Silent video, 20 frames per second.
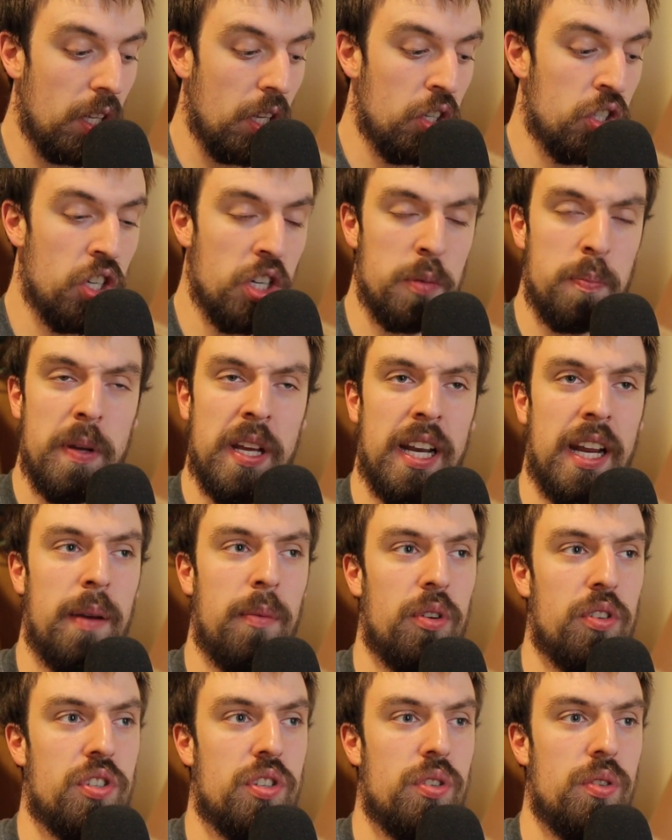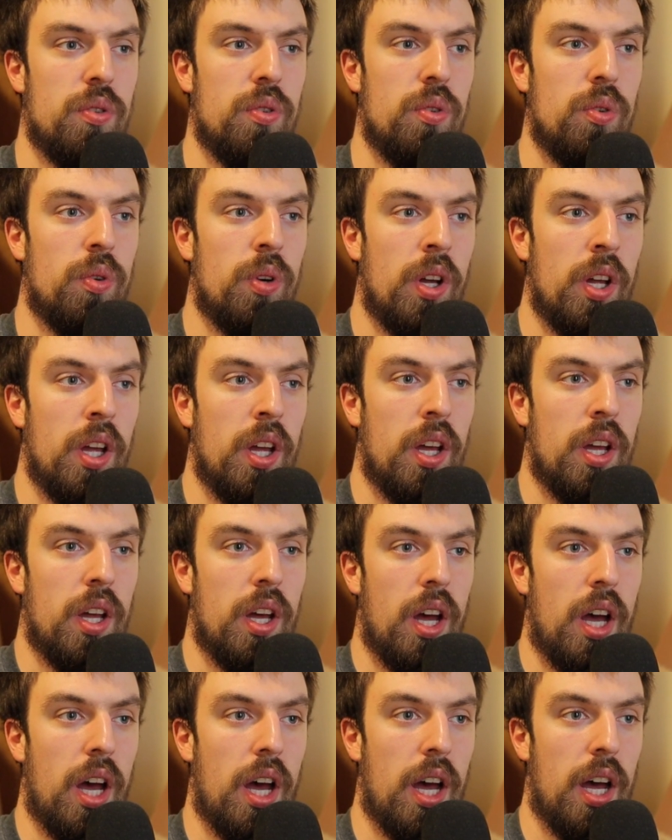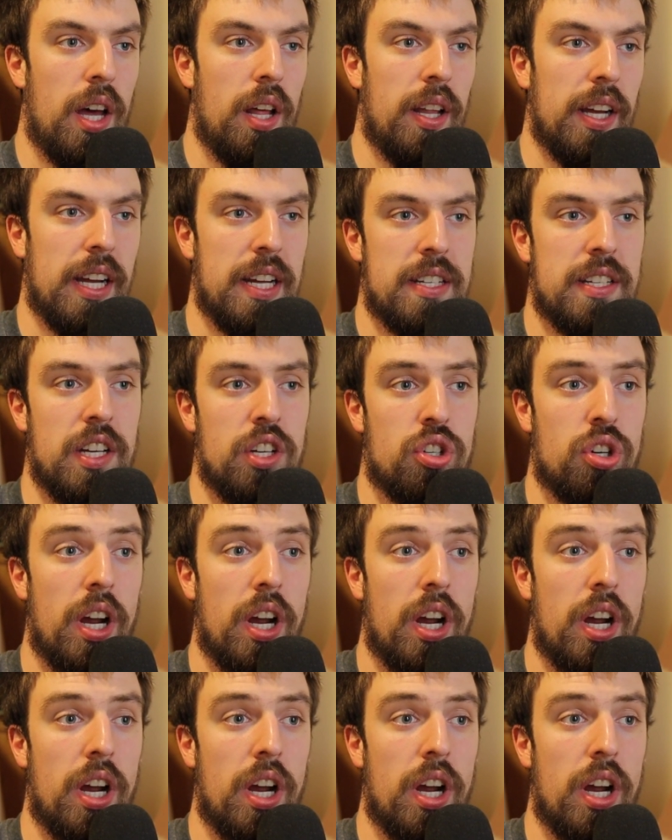just being able to, like I said,